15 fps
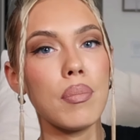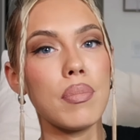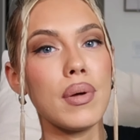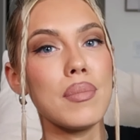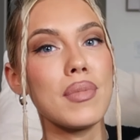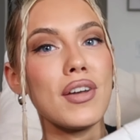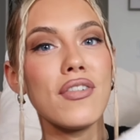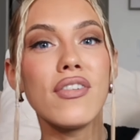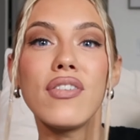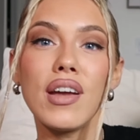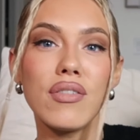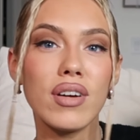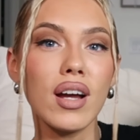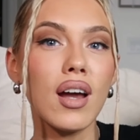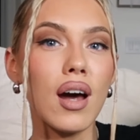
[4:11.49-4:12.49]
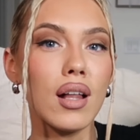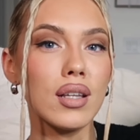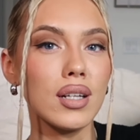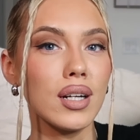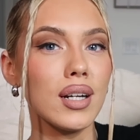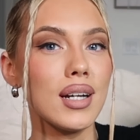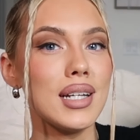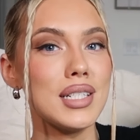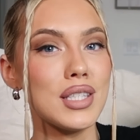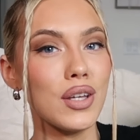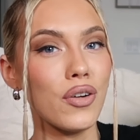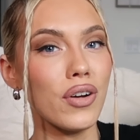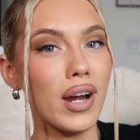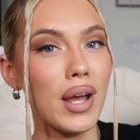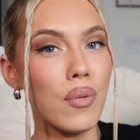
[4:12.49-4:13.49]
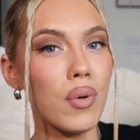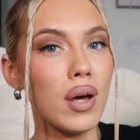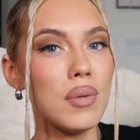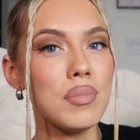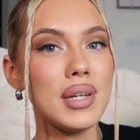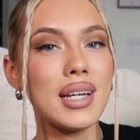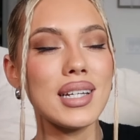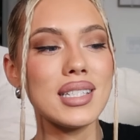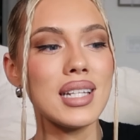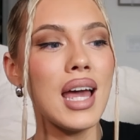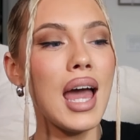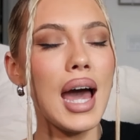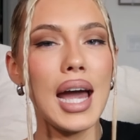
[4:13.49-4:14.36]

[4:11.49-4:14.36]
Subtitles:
but my favorite color is the gray one because